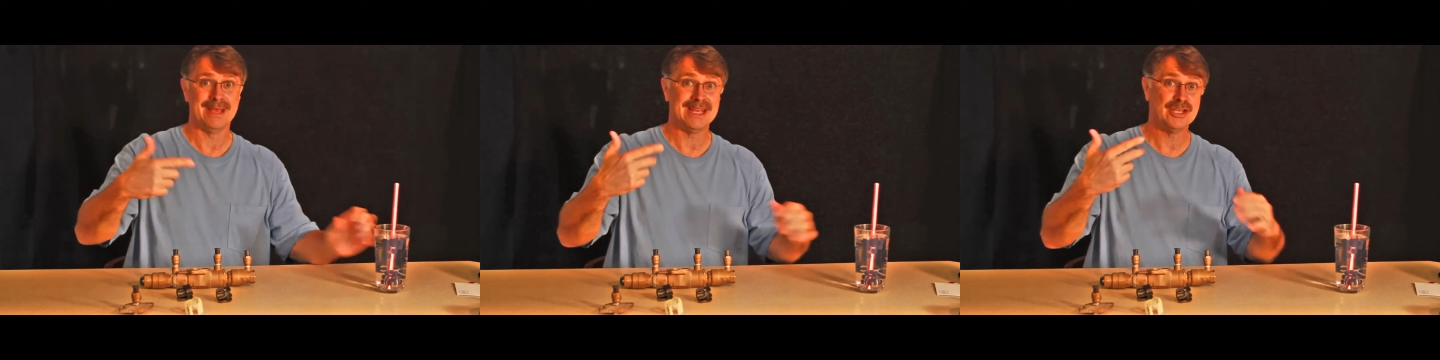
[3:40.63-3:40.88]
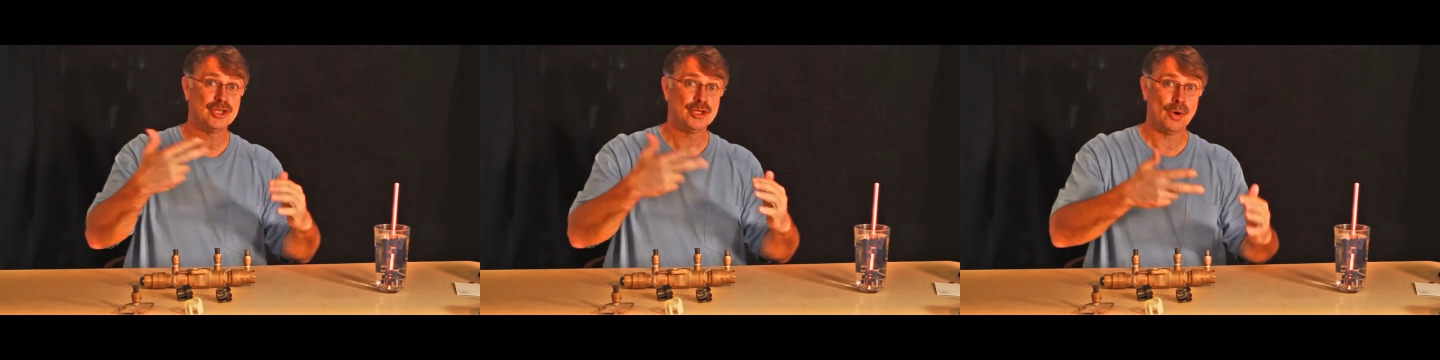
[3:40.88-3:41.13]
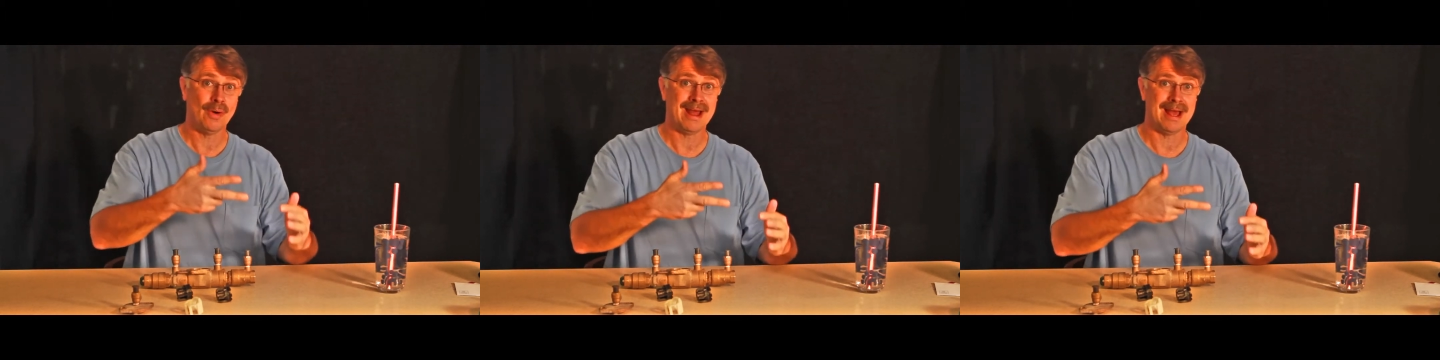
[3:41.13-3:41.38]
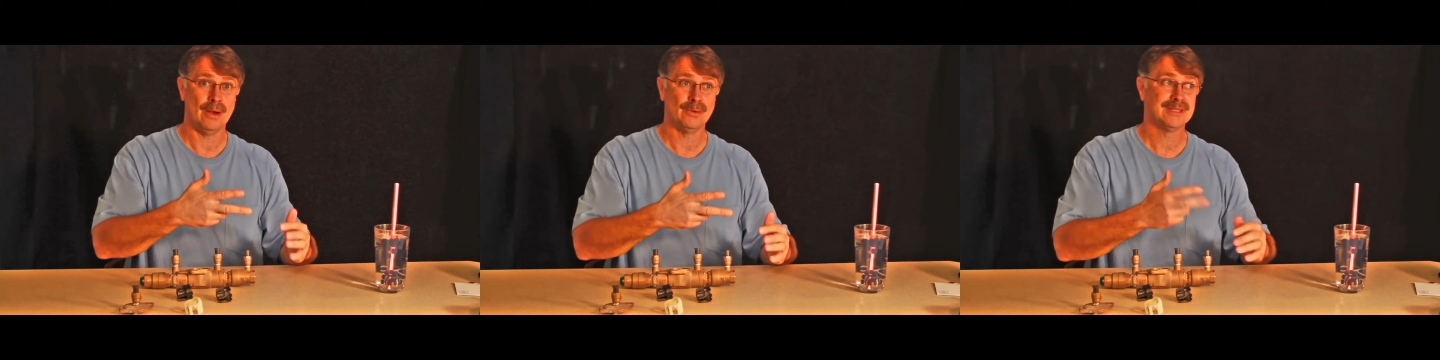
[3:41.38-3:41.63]
into your
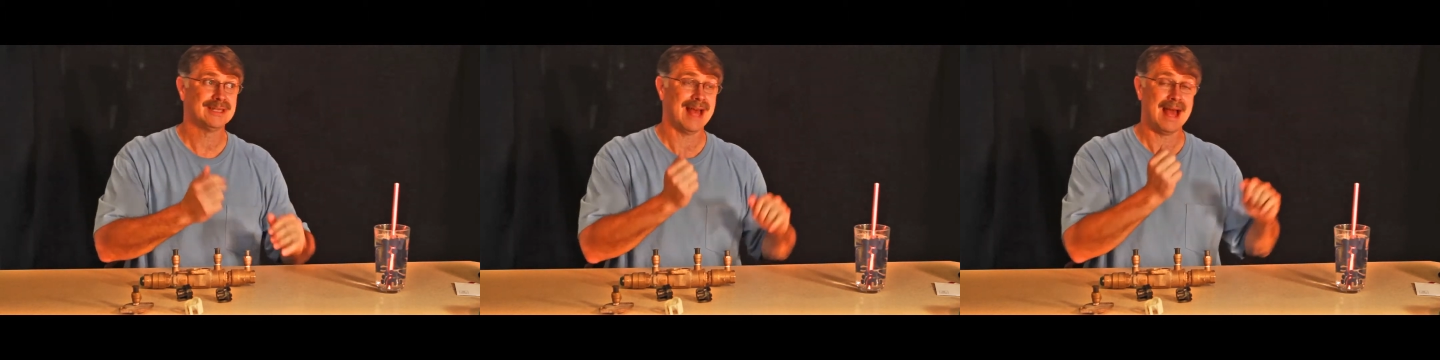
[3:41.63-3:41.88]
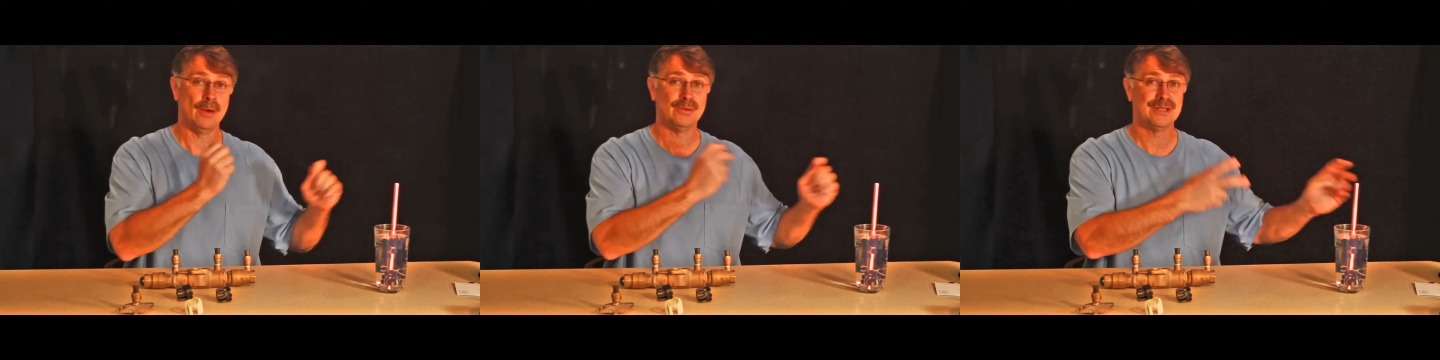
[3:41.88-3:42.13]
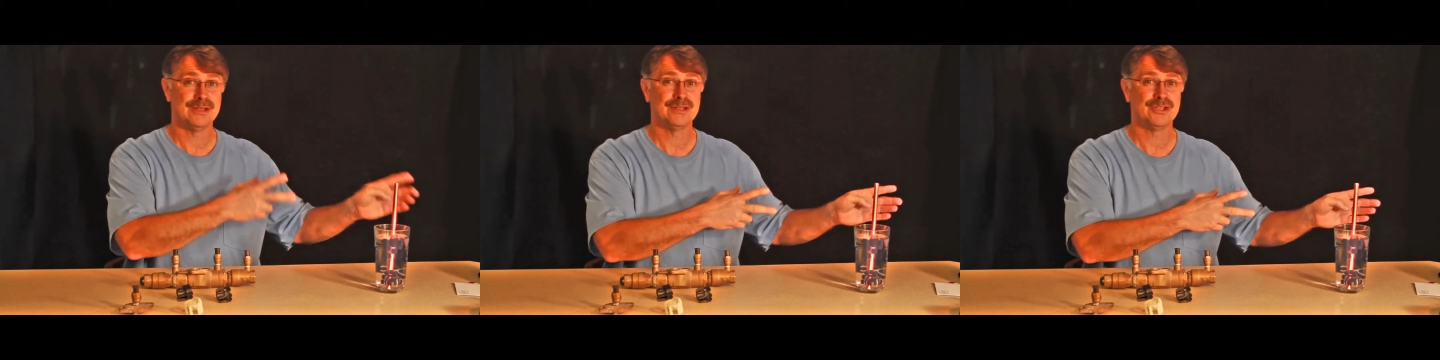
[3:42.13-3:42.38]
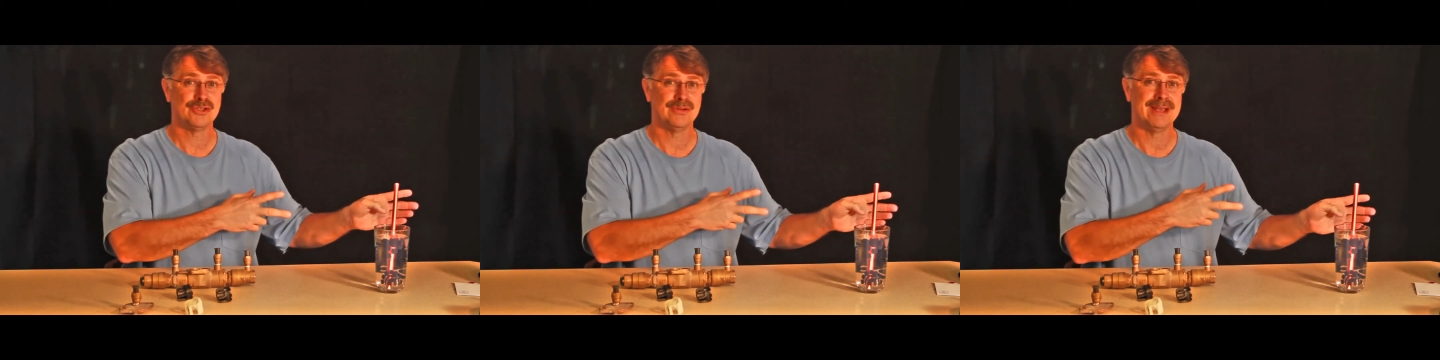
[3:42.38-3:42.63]
house, out to the
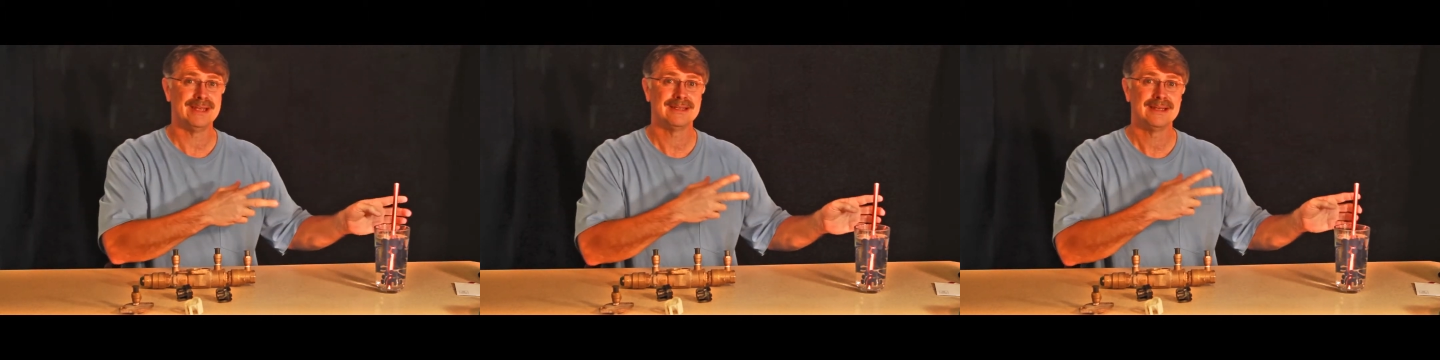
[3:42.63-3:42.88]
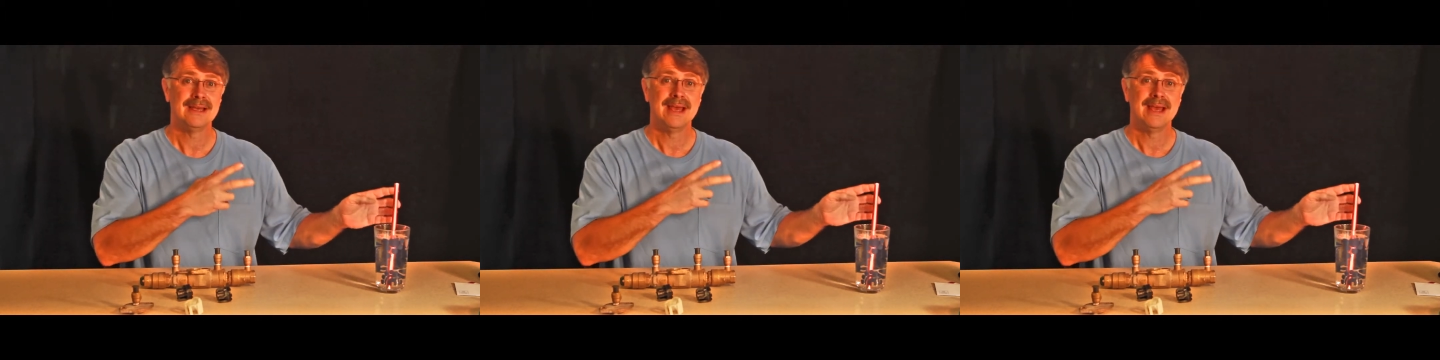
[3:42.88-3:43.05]
street,